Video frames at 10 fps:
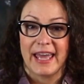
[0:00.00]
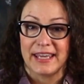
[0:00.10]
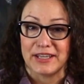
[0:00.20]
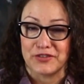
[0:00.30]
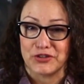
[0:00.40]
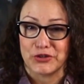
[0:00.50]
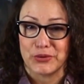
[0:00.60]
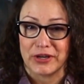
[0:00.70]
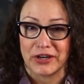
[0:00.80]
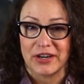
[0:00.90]
Hey, if you're
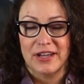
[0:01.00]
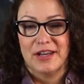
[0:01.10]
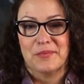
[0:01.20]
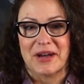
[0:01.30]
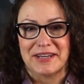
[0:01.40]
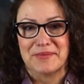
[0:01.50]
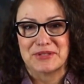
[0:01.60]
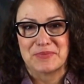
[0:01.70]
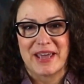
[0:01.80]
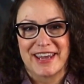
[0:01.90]
new here, my name
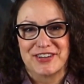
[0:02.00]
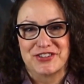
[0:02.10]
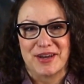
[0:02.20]
is Paige.